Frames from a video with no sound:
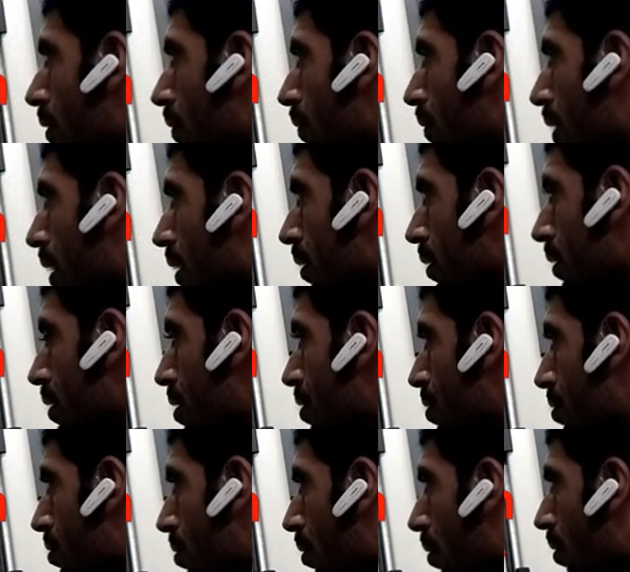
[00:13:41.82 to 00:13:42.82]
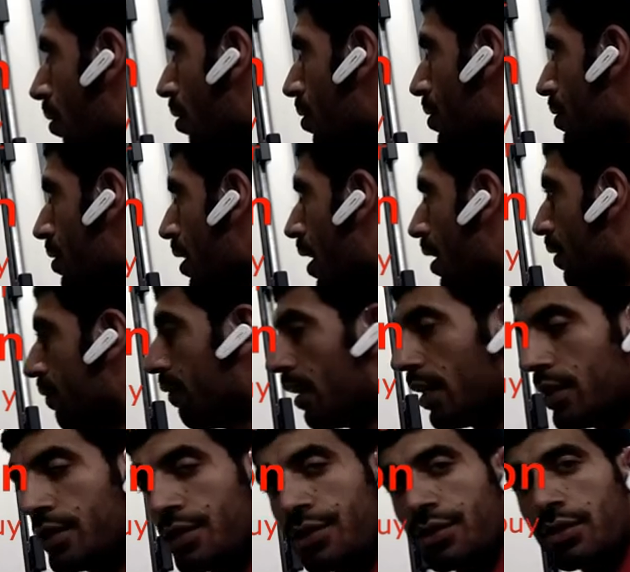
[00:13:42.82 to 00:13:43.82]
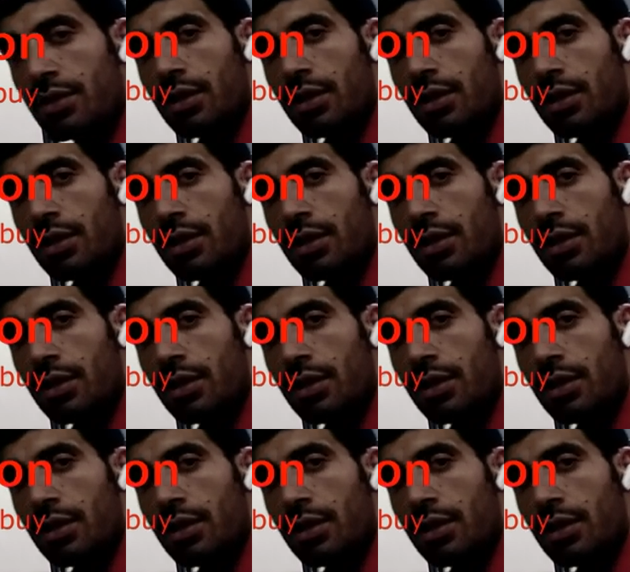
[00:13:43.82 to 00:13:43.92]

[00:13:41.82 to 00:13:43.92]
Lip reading: One is closed and one is